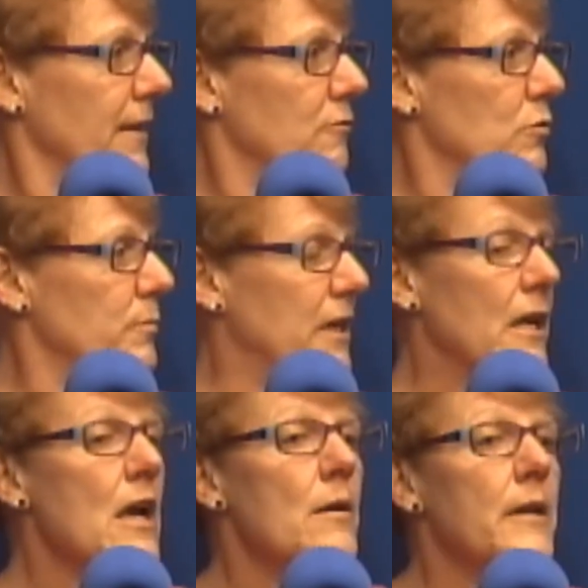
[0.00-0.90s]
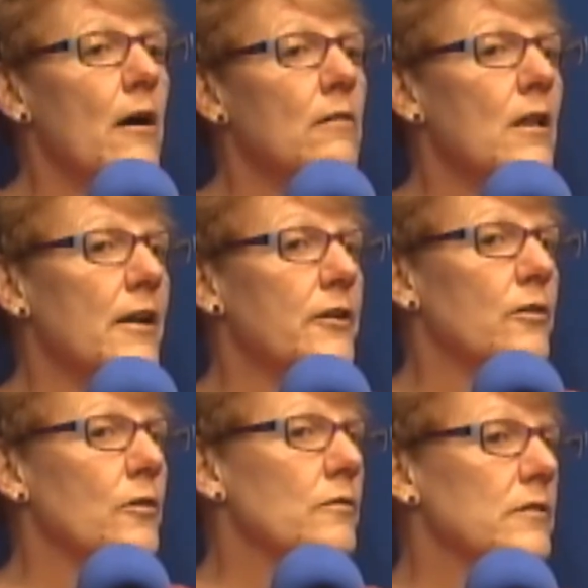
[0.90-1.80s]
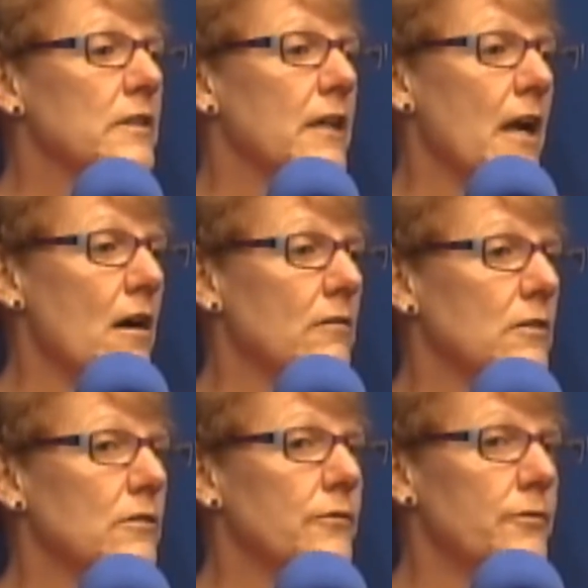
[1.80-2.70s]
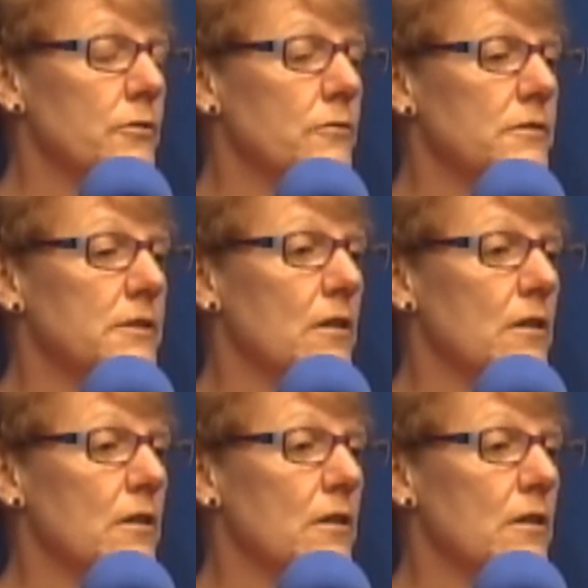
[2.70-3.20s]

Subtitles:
would be. Now, a lot of your over-the-counter foods,